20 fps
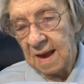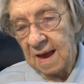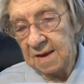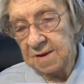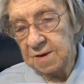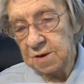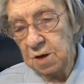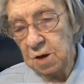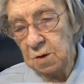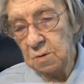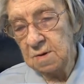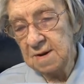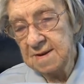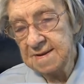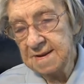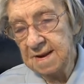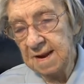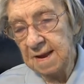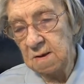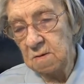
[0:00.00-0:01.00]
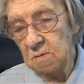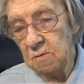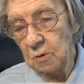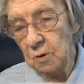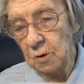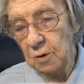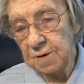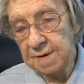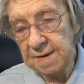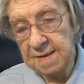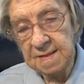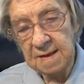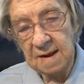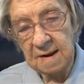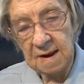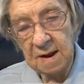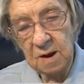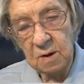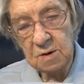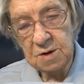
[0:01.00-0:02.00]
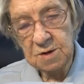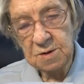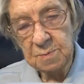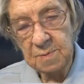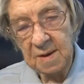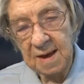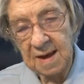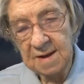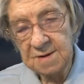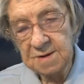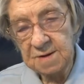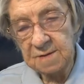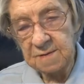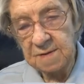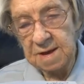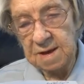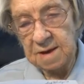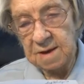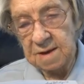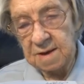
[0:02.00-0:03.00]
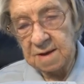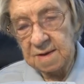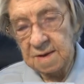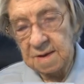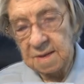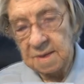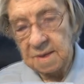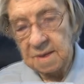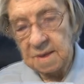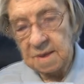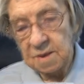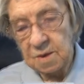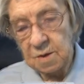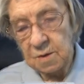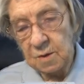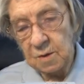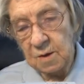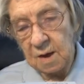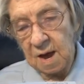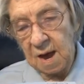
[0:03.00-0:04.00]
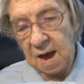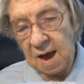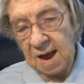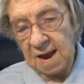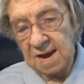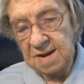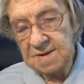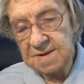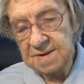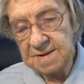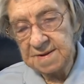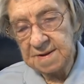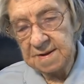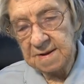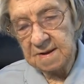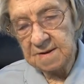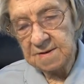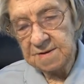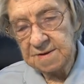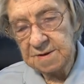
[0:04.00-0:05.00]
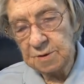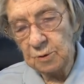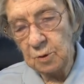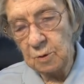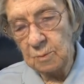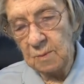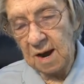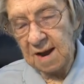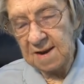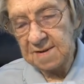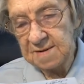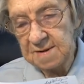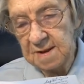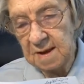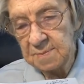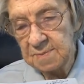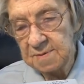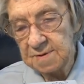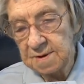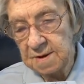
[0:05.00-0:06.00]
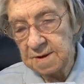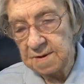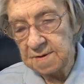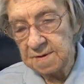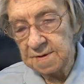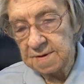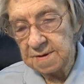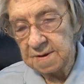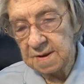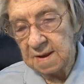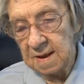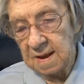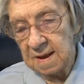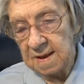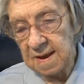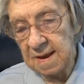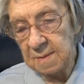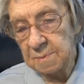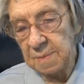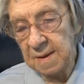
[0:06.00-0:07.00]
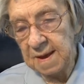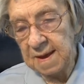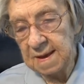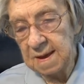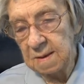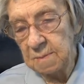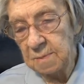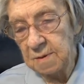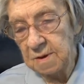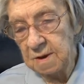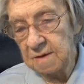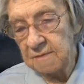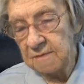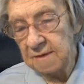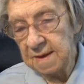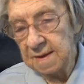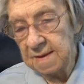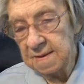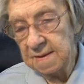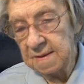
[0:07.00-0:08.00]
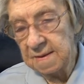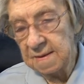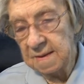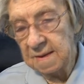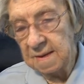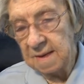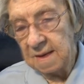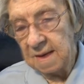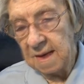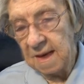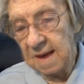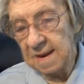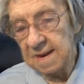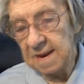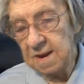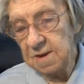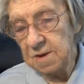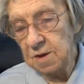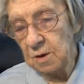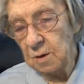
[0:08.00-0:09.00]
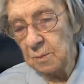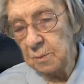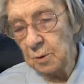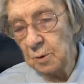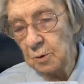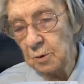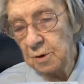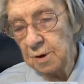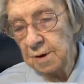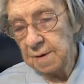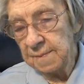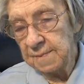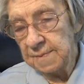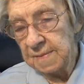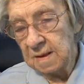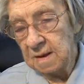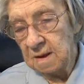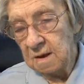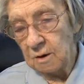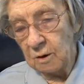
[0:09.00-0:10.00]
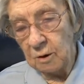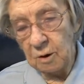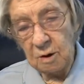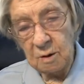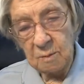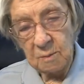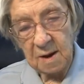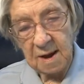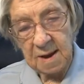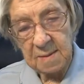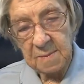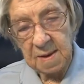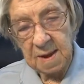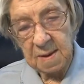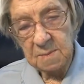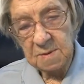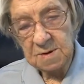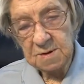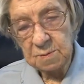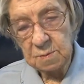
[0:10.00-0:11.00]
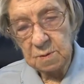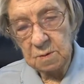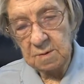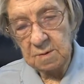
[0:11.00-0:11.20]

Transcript: and curiously wrought in the lowest parts of the earth. Your eyes saw my substance, yet being imperfect. And in your book all my members